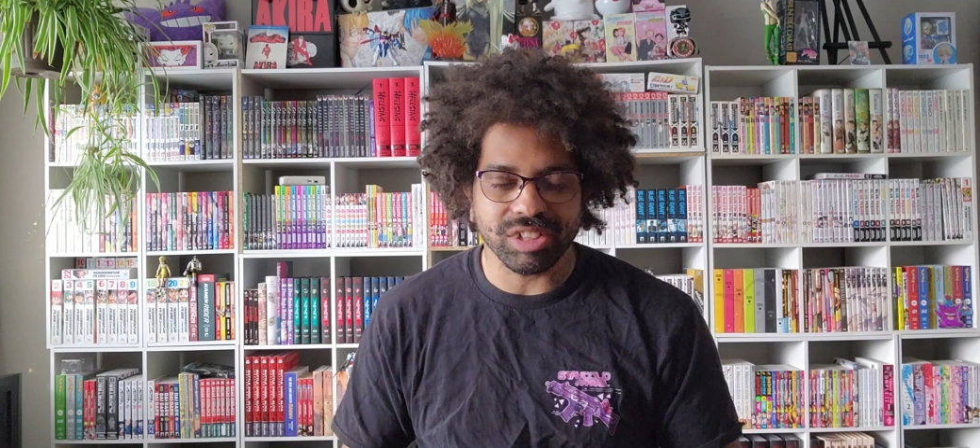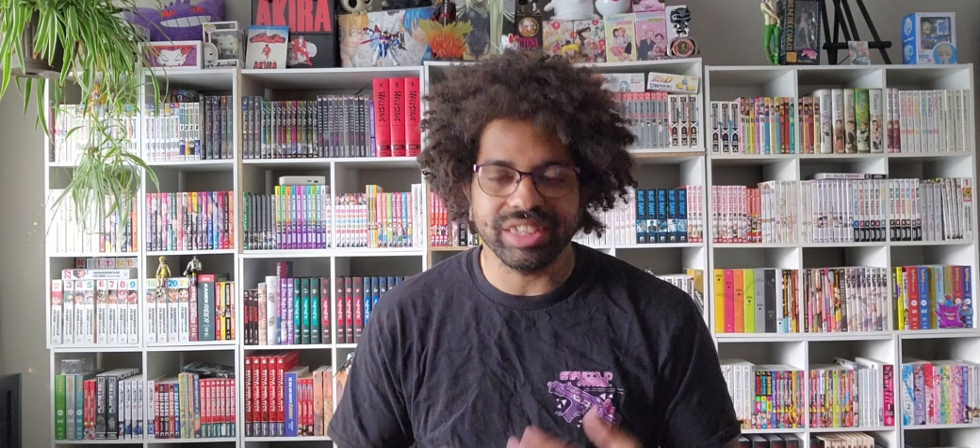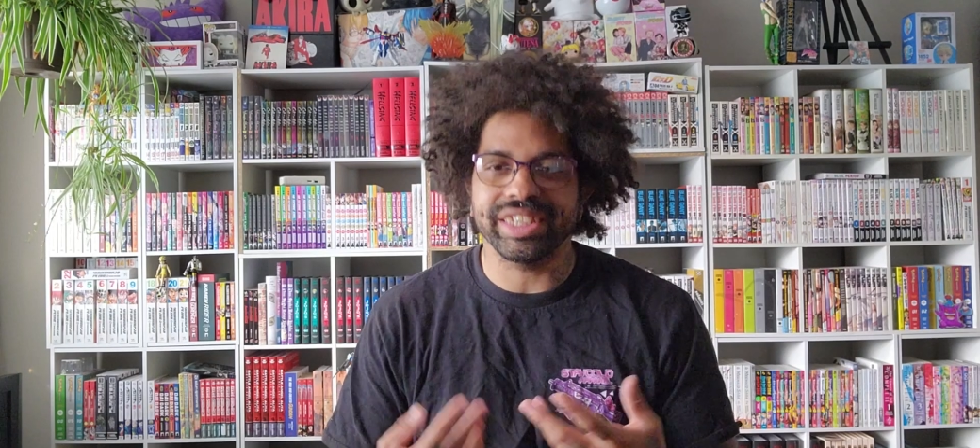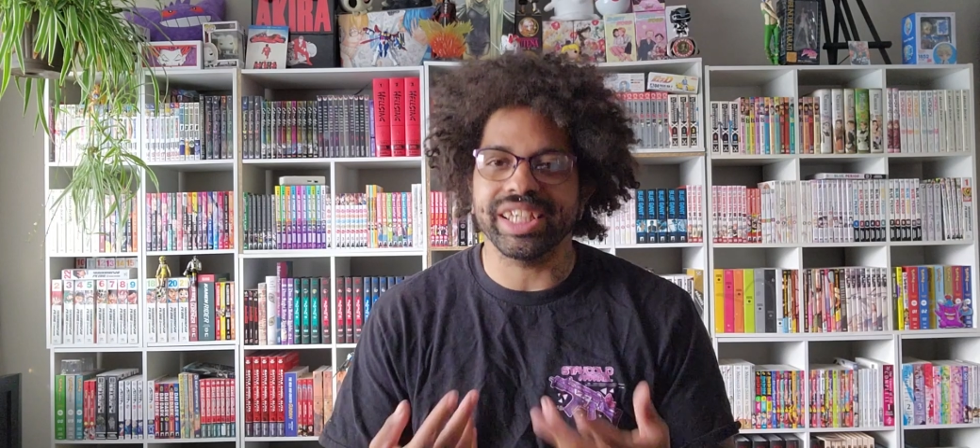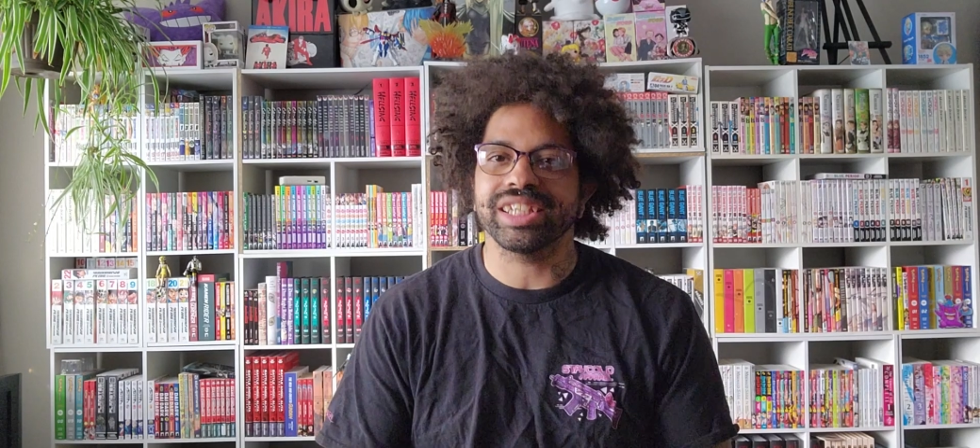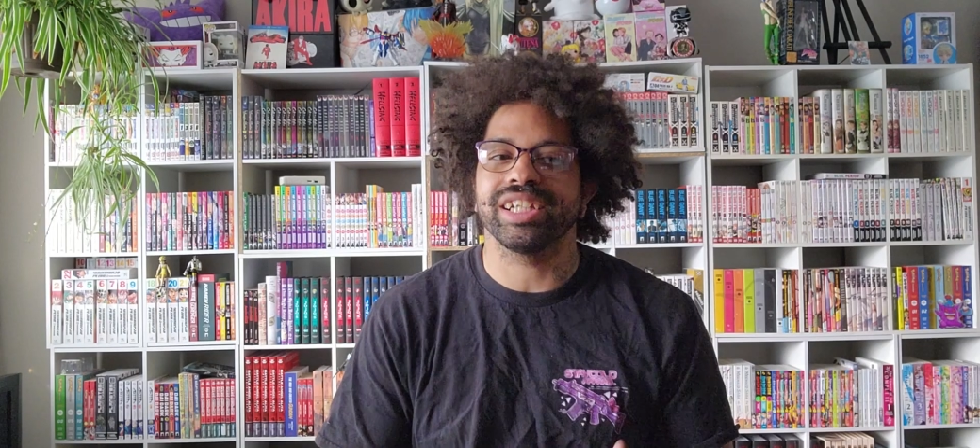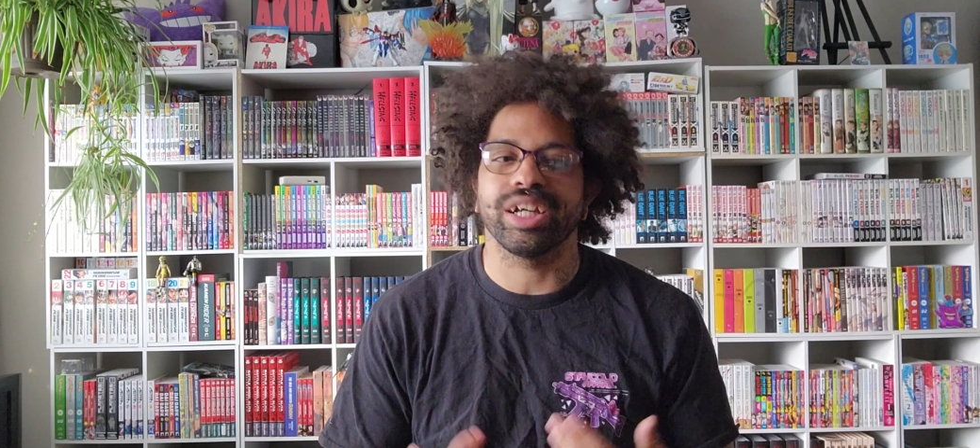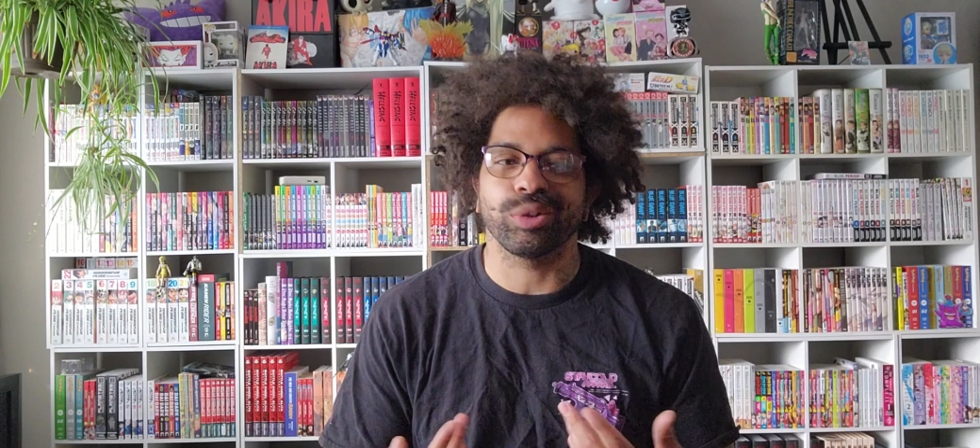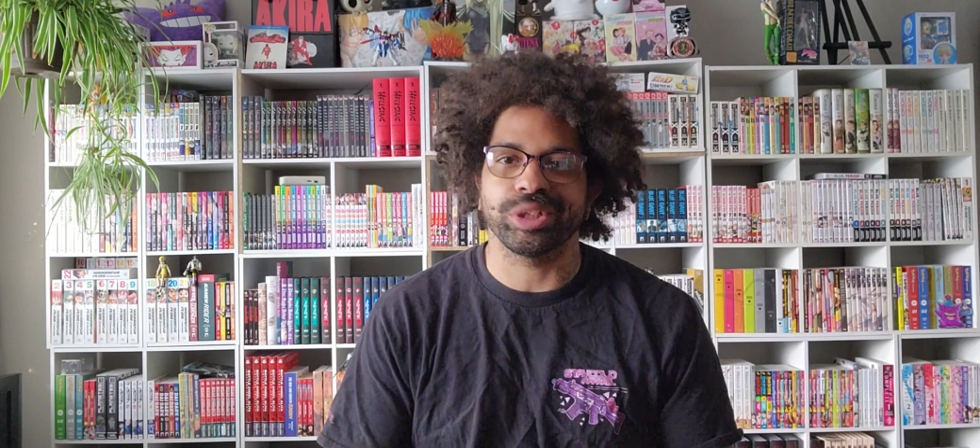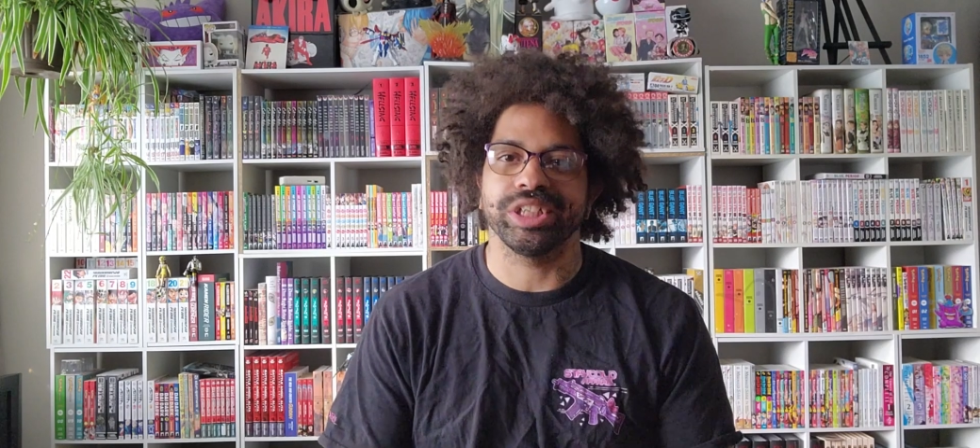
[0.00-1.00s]
thing that I
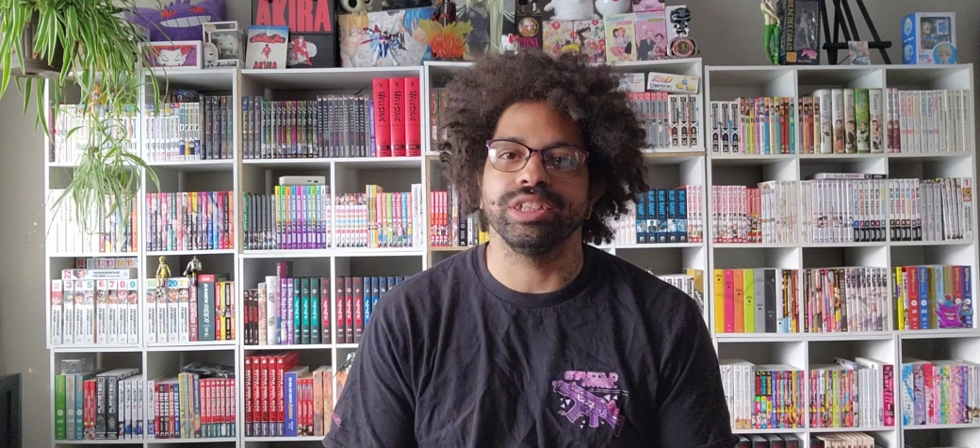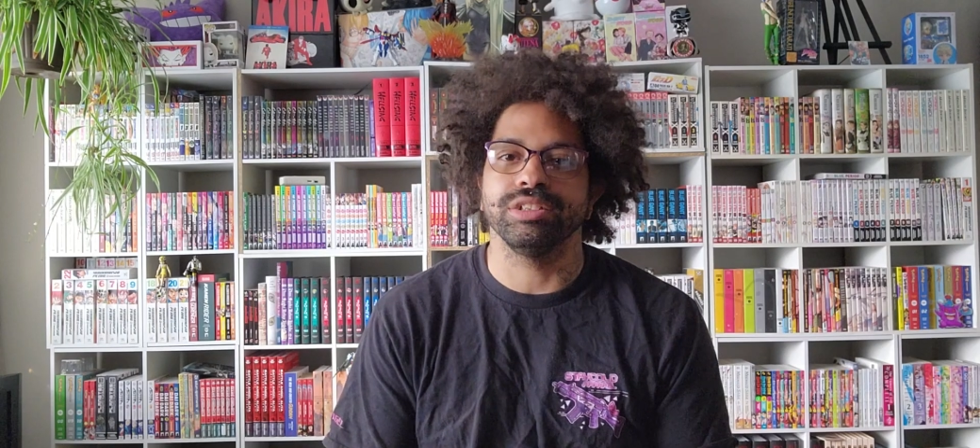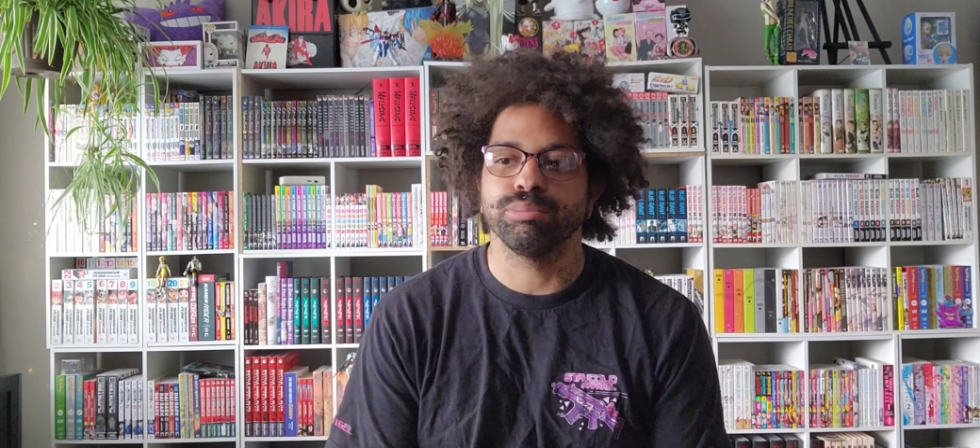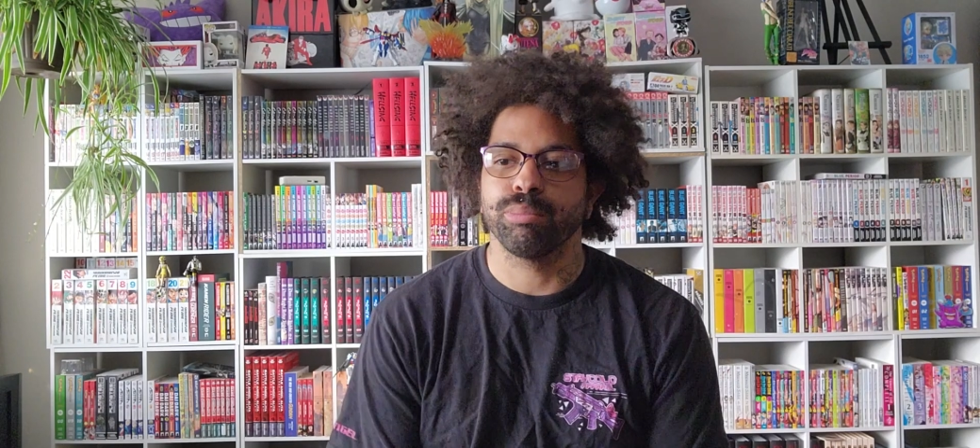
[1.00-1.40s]
read.